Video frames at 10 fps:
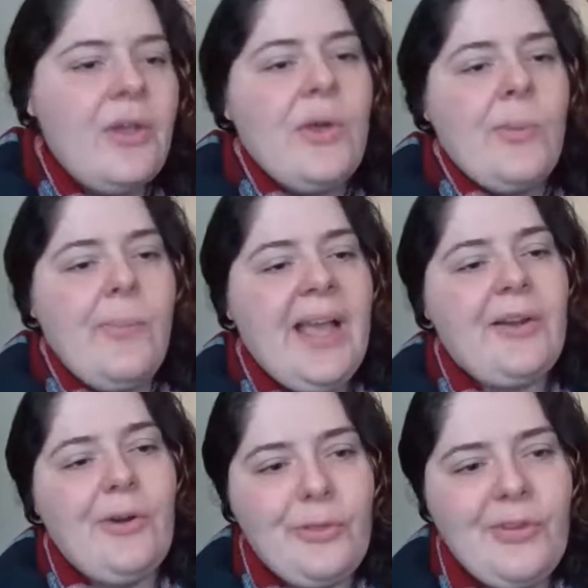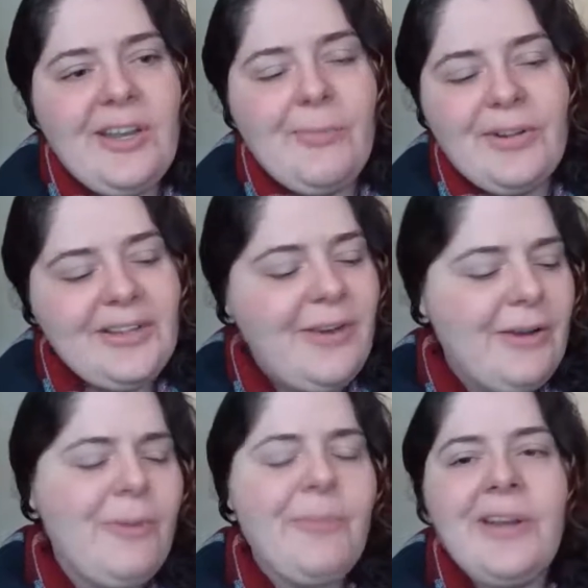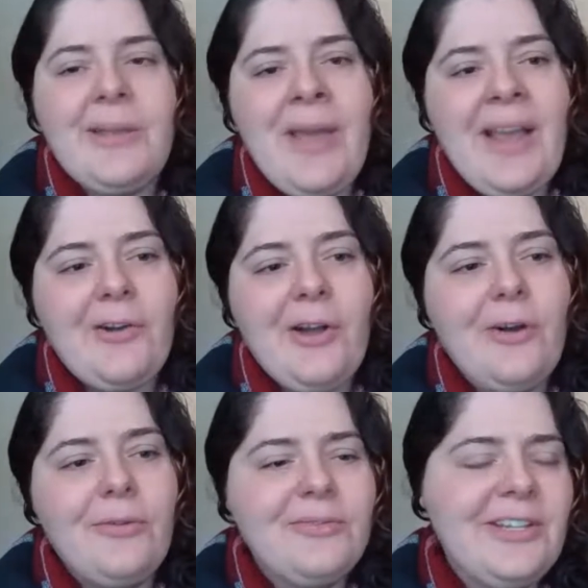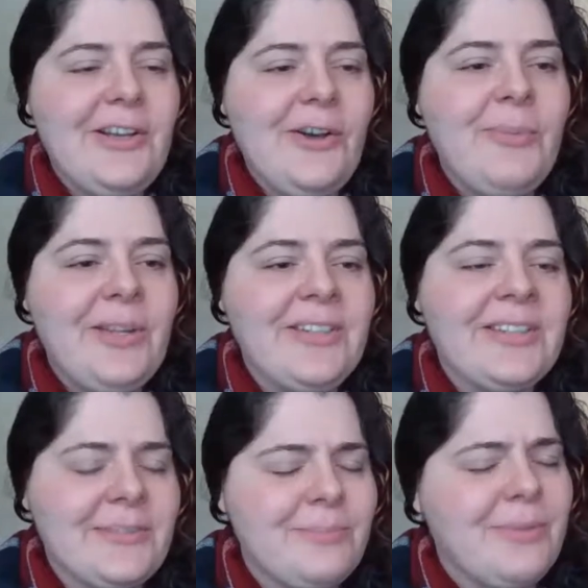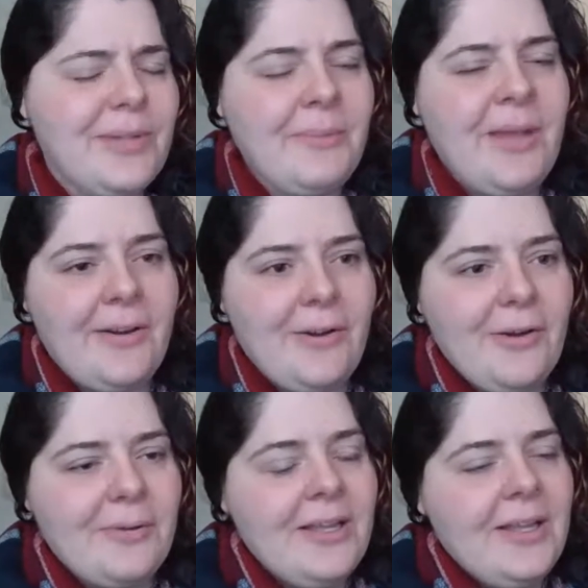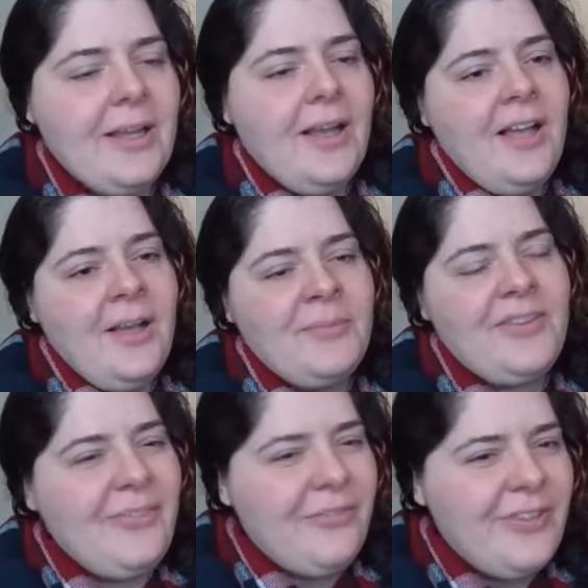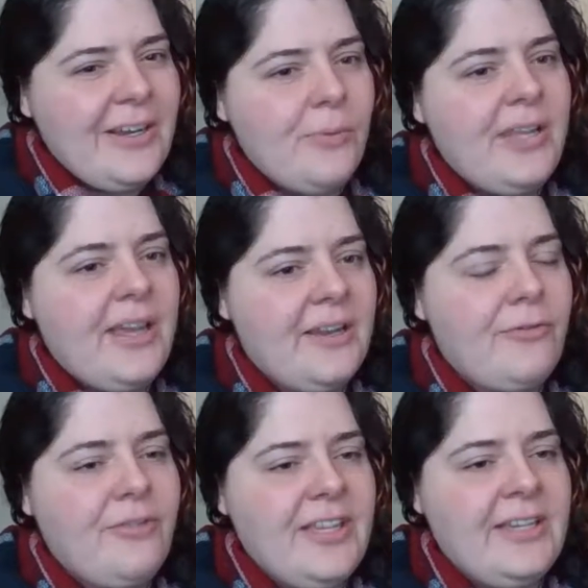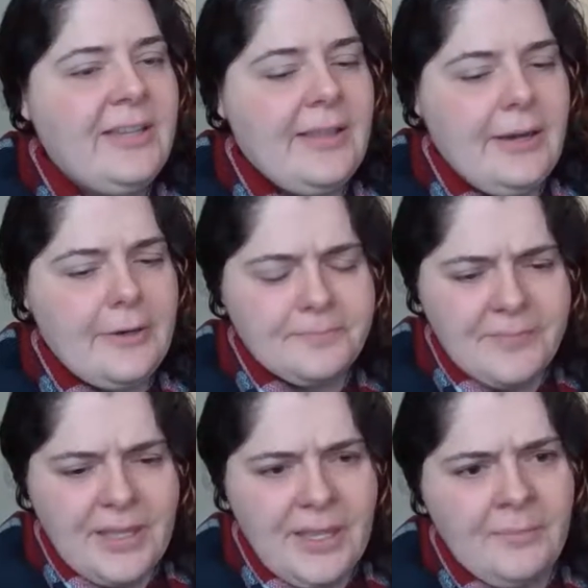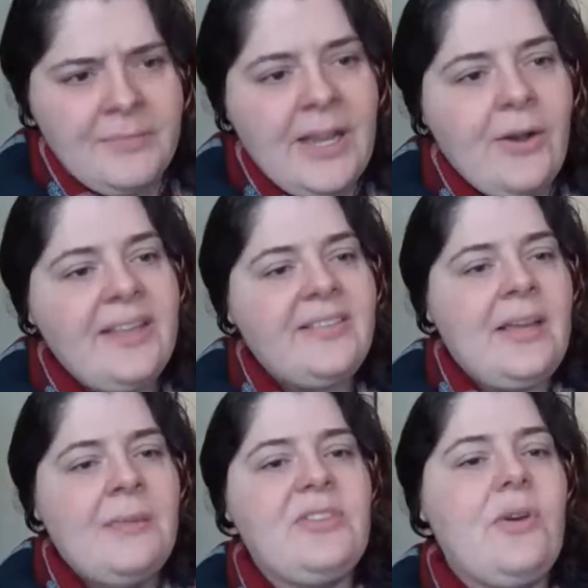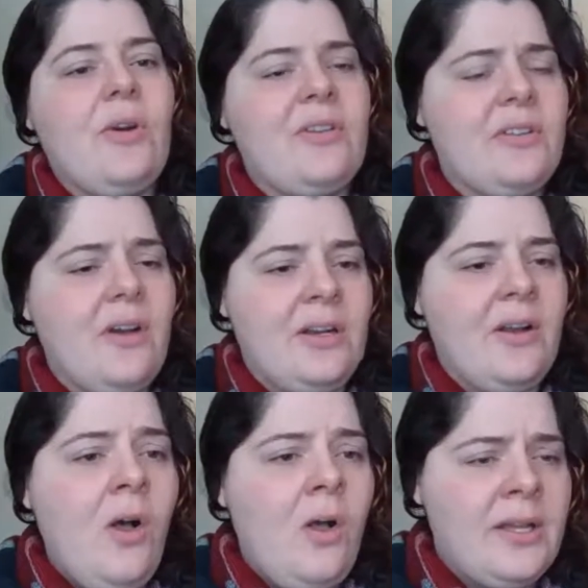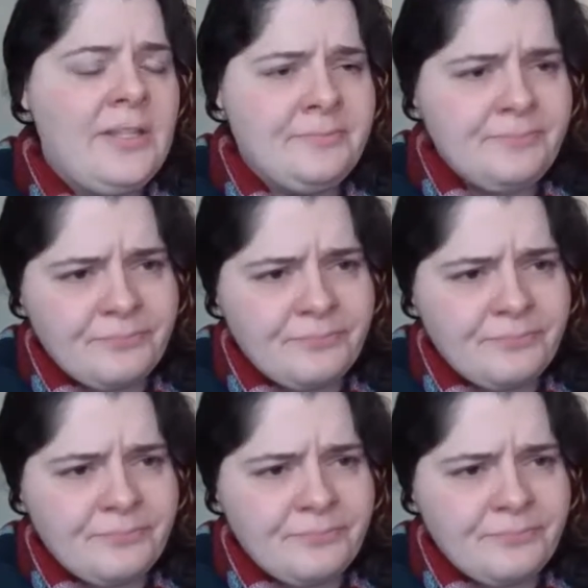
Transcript: macro 3D printing, right? We're pretty macro, buildings pretty macro. So I figure we kind of fit into there. Now, as time has gone on,